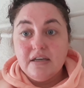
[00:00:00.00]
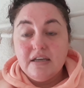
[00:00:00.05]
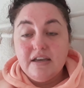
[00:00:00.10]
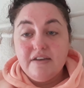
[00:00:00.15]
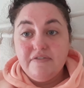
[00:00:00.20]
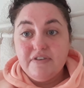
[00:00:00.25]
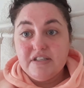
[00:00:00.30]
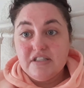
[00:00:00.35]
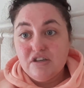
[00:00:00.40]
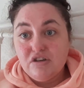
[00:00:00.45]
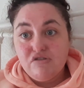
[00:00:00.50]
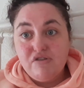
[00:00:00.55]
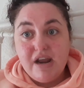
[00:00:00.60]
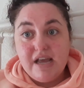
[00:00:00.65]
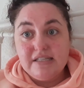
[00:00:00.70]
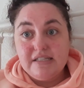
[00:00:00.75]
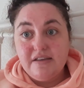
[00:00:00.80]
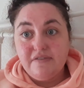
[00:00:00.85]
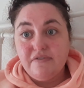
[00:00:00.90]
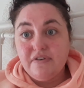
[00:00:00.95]
if it's
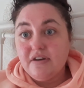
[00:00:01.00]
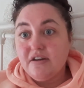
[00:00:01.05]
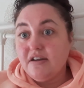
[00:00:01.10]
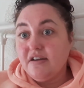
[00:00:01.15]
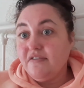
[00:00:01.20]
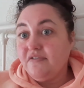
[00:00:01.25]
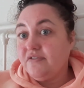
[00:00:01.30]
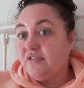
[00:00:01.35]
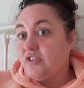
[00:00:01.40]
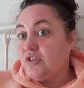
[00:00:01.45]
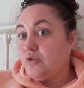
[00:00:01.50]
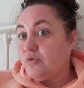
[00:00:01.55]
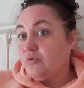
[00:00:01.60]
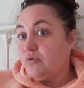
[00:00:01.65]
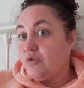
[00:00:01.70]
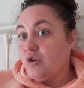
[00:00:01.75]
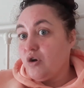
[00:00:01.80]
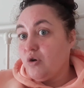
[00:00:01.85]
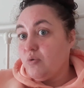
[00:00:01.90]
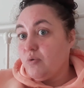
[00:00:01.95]
aggressive enough
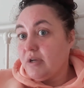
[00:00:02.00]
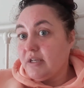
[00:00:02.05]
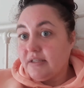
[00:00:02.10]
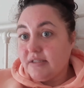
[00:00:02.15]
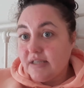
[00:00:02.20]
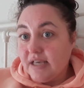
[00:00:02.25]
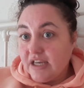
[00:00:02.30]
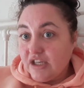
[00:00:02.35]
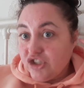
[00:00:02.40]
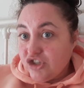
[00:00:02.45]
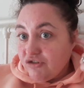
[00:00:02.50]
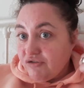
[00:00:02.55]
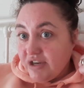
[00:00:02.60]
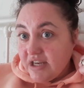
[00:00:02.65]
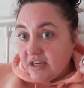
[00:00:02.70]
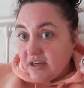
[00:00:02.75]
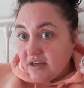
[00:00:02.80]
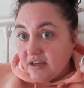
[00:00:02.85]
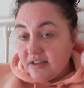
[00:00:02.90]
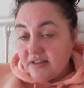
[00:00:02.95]
to go inside your
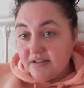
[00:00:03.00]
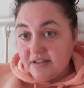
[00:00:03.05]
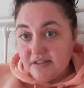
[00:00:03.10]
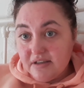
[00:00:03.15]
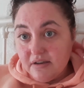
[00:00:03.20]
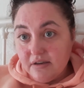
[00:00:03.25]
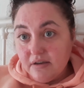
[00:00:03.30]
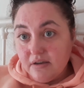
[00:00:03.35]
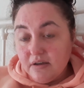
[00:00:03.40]
ears,